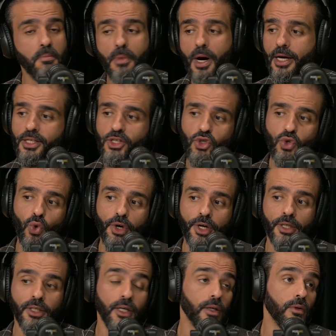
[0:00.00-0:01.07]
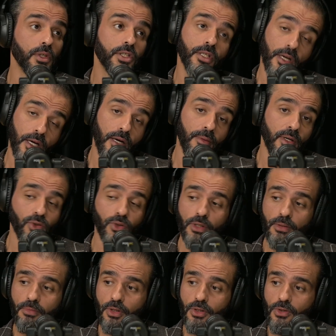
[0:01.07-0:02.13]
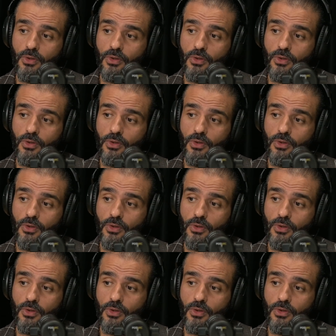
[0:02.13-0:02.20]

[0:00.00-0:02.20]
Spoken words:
my story, which is going to come out in a book